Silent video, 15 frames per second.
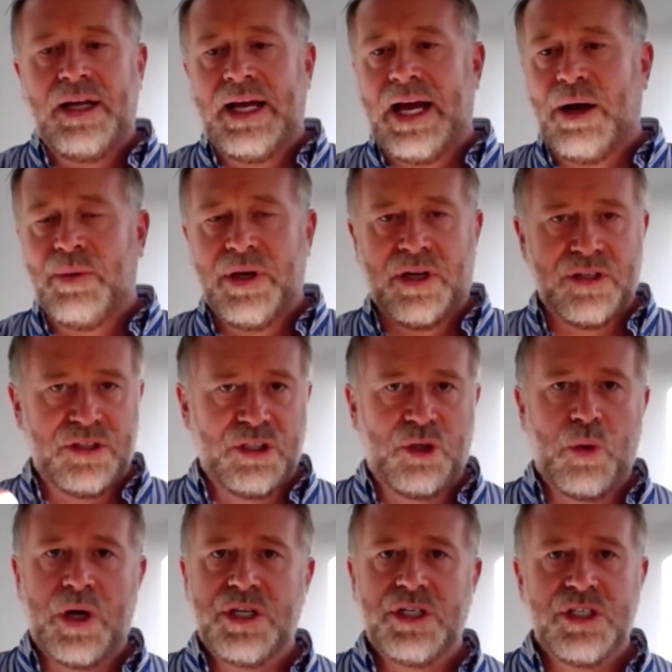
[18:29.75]
how I ask the
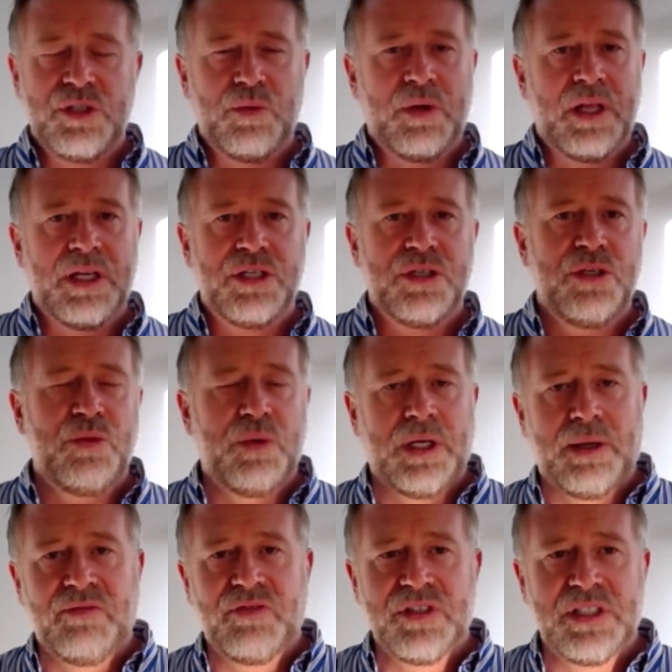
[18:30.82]
questions, what I do when
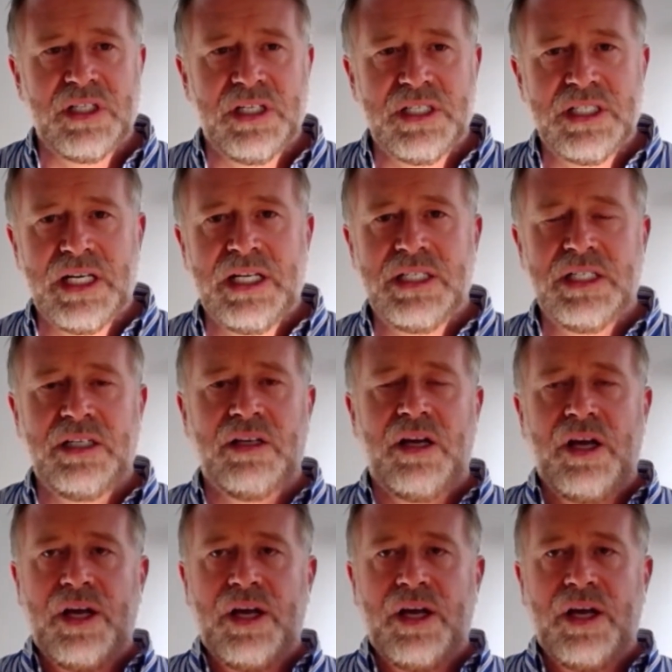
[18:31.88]
I'm facilitating.